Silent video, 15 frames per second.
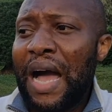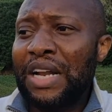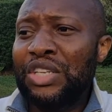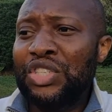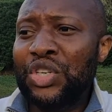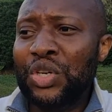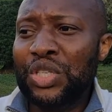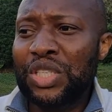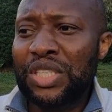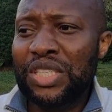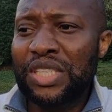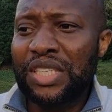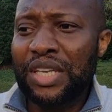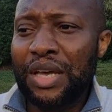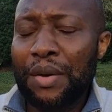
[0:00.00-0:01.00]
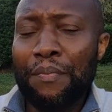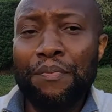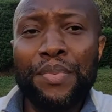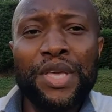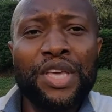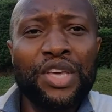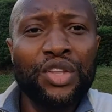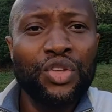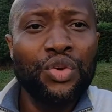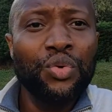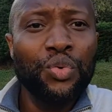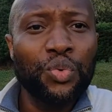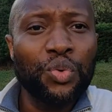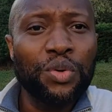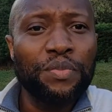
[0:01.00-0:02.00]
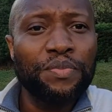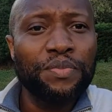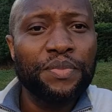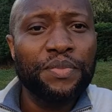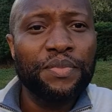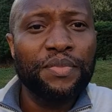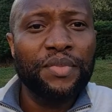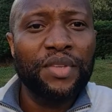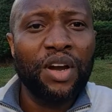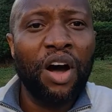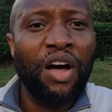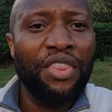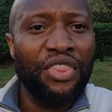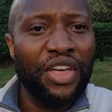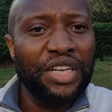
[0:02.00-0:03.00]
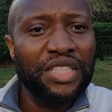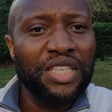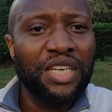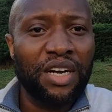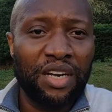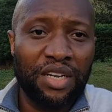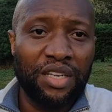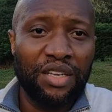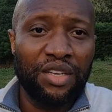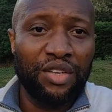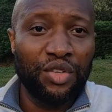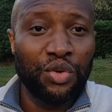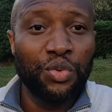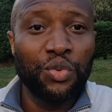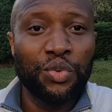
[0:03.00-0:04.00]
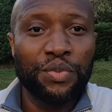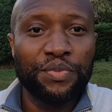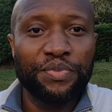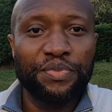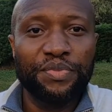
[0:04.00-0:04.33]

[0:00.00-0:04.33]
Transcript: and just being you, authentically you.